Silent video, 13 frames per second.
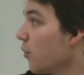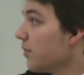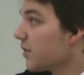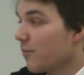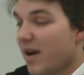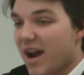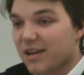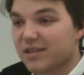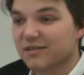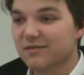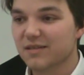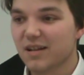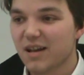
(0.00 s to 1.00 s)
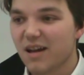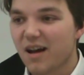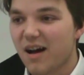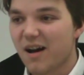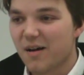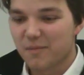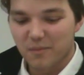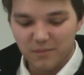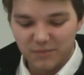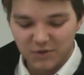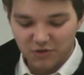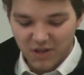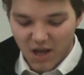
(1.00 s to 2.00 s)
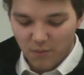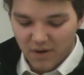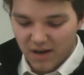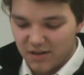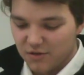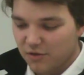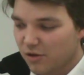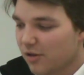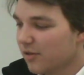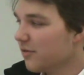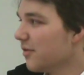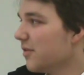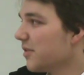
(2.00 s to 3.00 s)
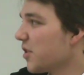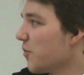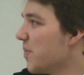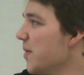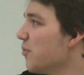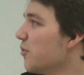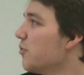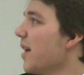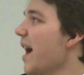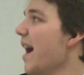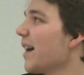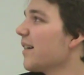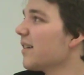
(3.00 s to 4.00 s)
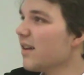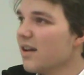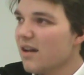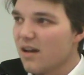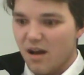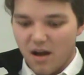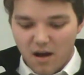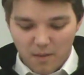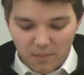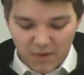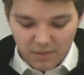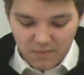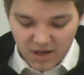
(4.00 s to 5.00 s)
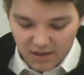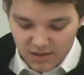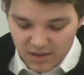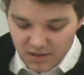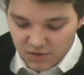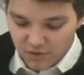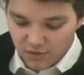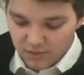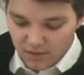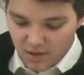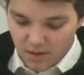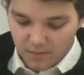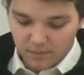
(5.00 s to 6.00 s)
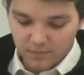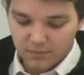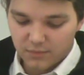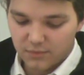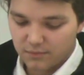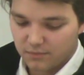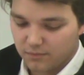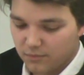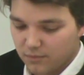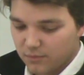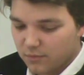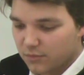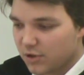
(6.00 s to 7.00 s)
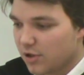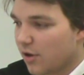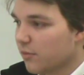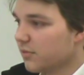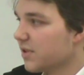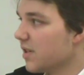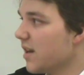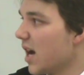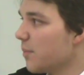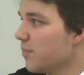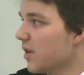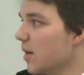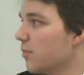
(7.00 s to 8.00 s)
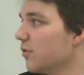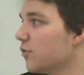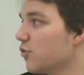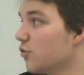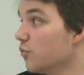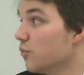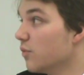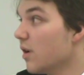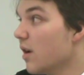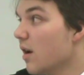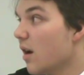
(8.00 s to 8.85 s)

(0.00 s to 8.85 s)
votes from hacking, so that way, so people who hack make it easier, to not be able to